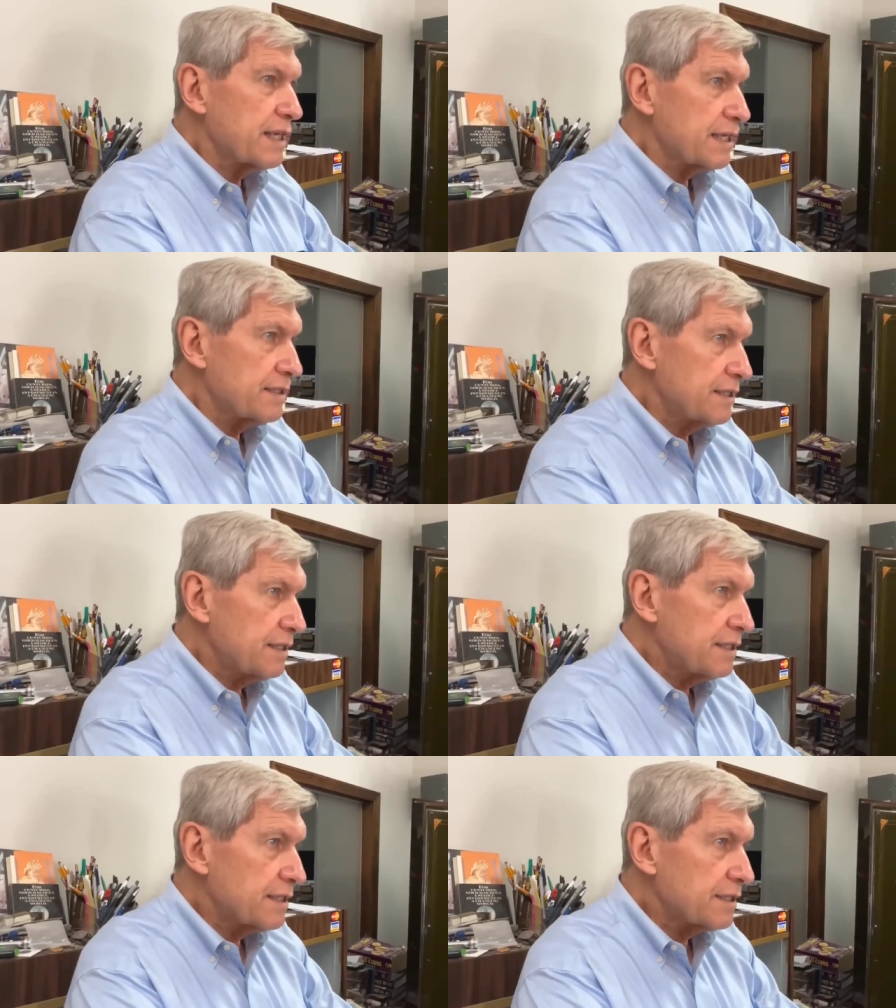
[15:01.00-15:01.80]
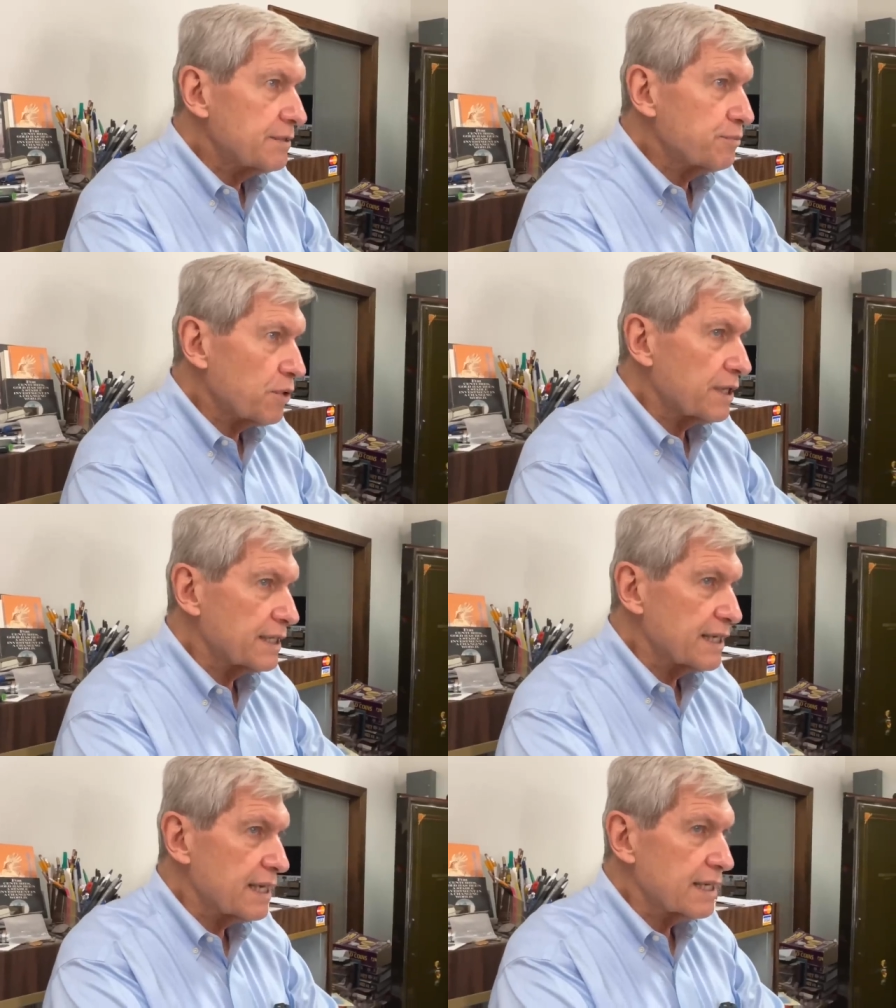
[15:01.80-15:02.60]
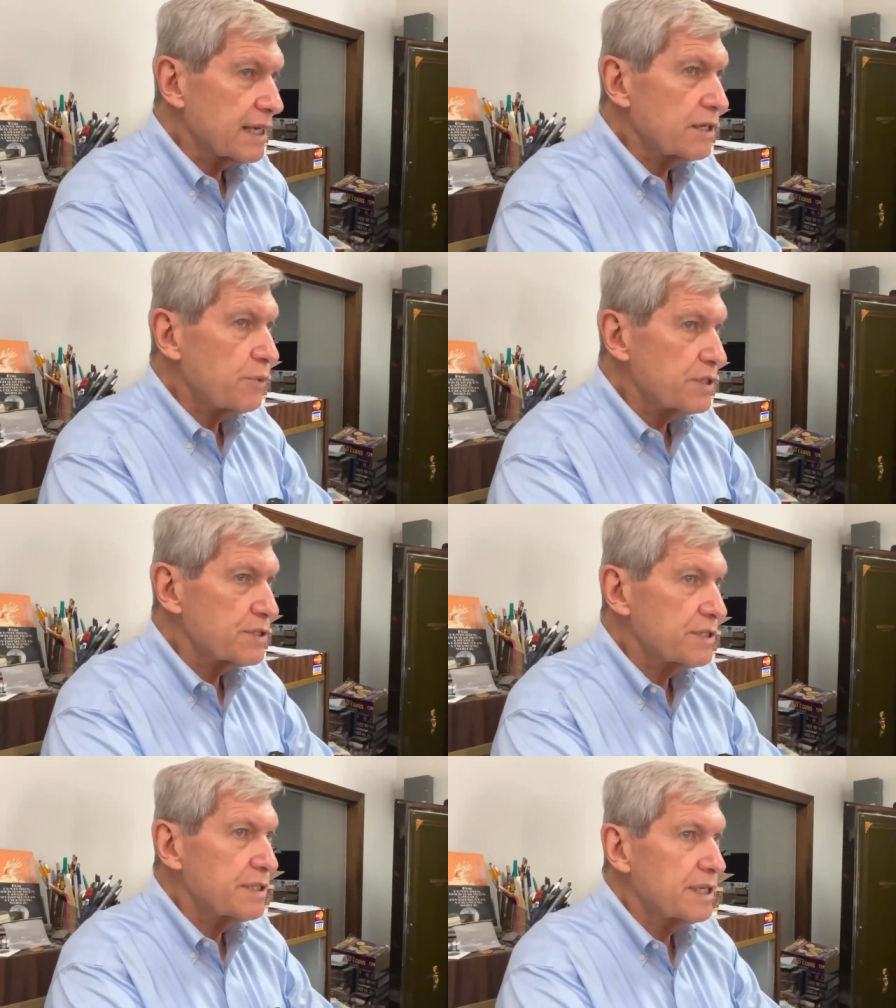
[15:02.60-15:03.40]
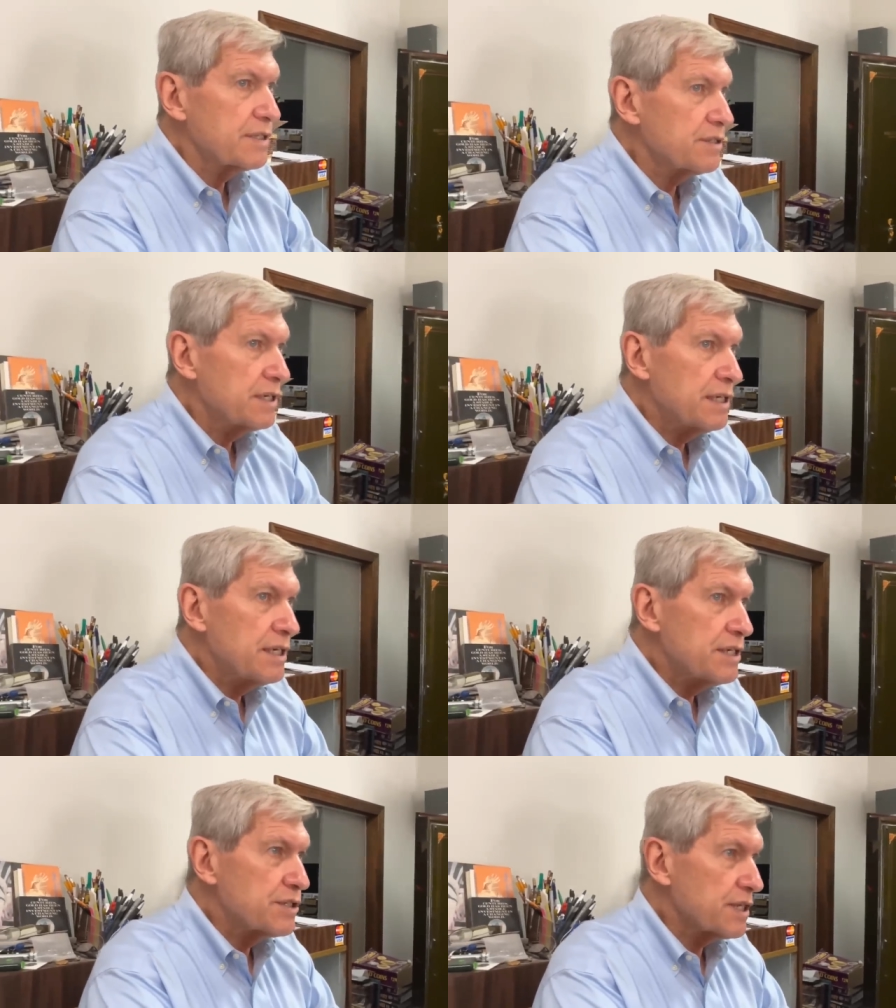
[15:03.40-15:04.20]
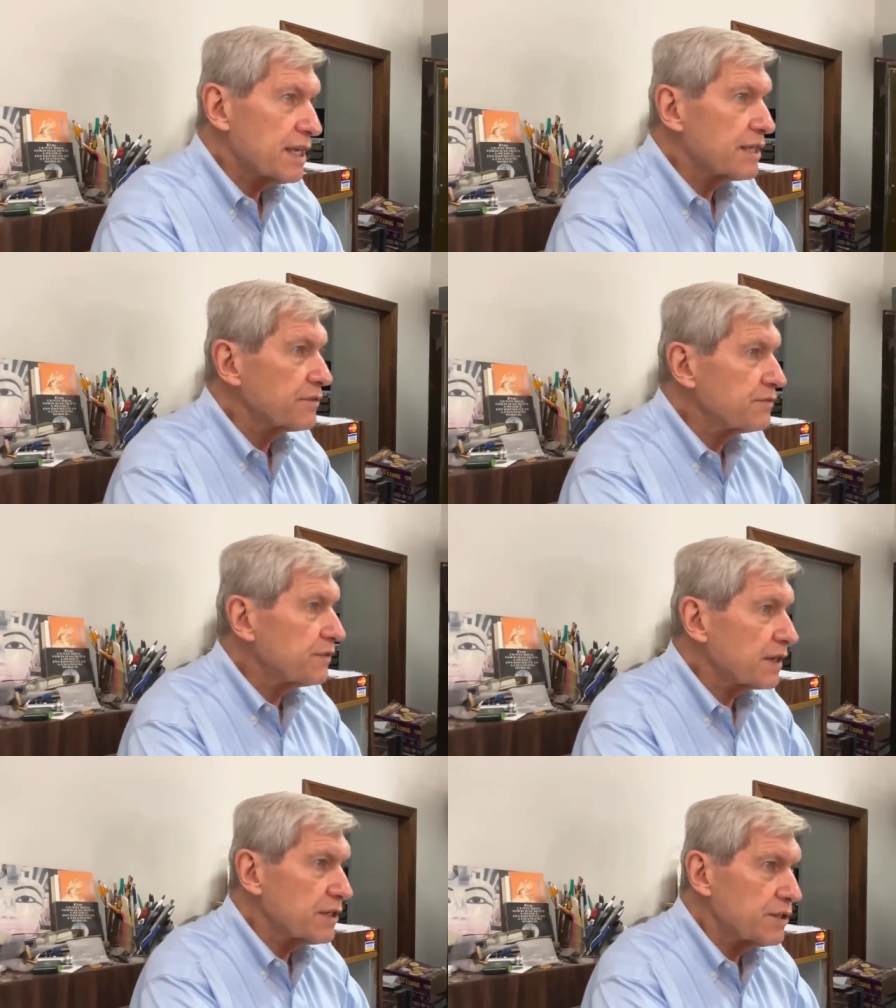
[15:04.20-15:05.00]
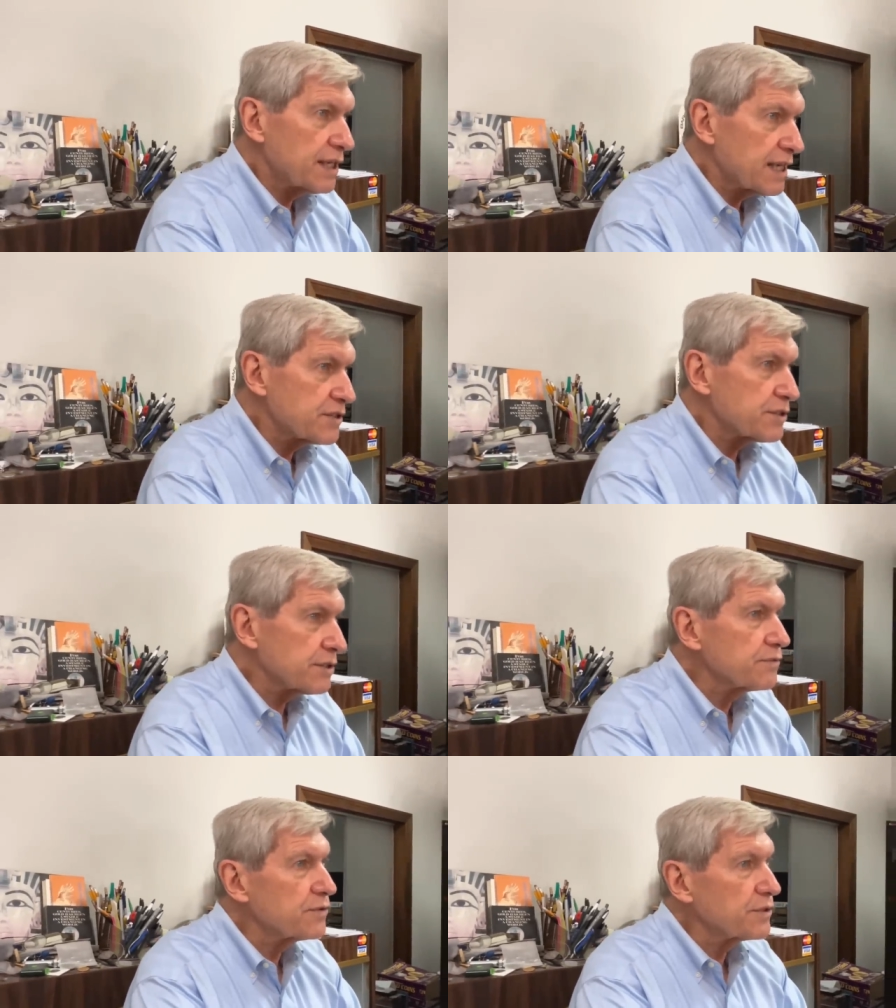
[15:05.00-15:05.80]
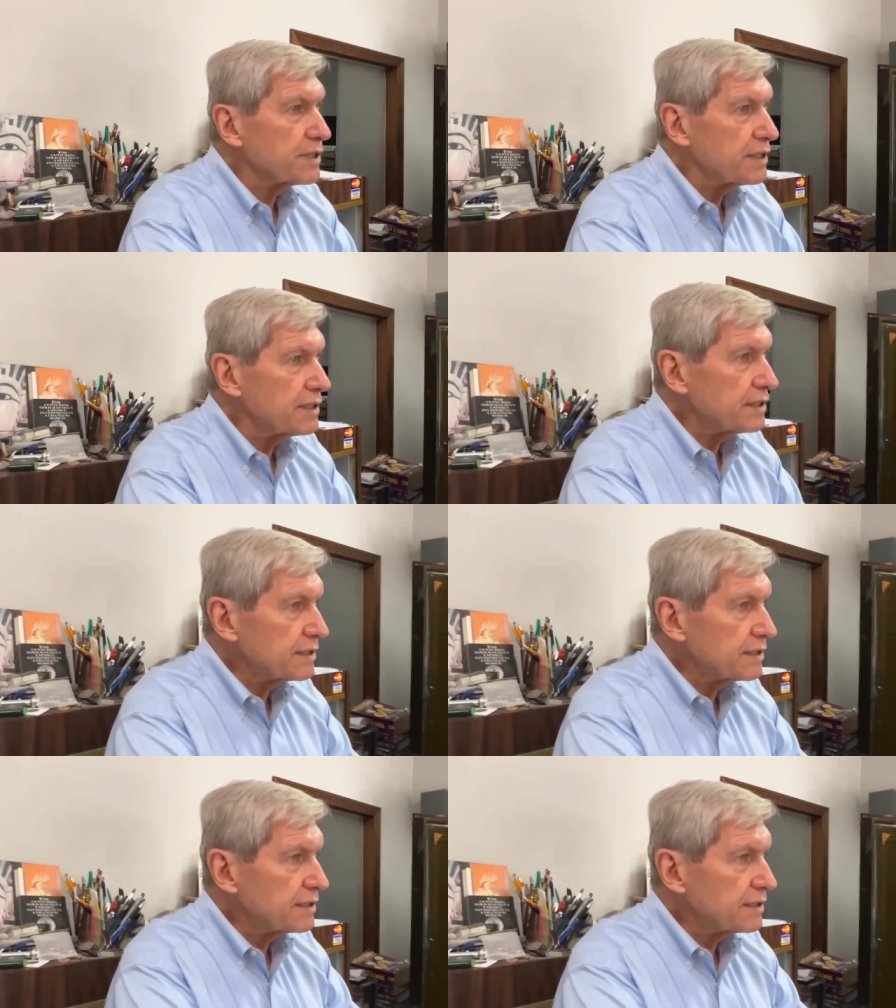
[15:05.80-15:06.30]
had brought it in. I questioned, and she had a very good answer for the